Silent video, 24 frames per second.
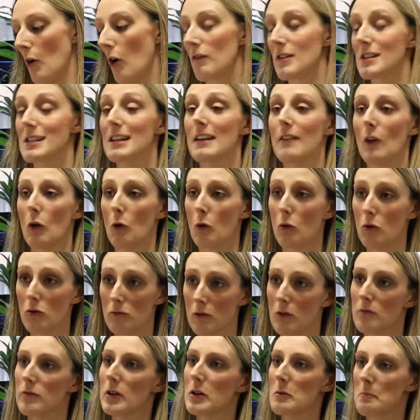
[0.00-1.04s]
obviously the
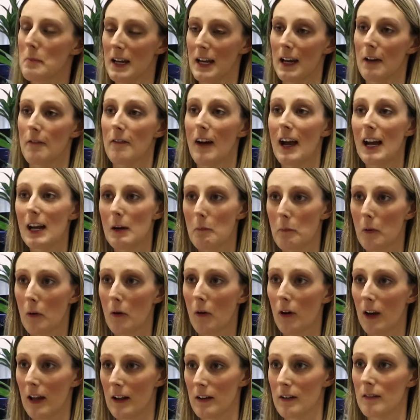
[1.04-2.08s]
oral route being
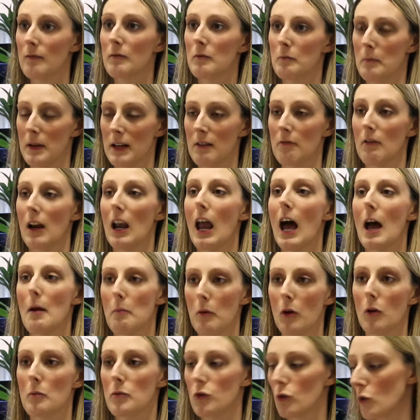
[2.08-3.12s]
available and being
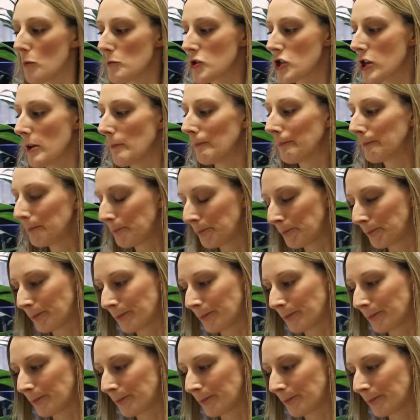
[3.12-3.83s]
reliable absorption,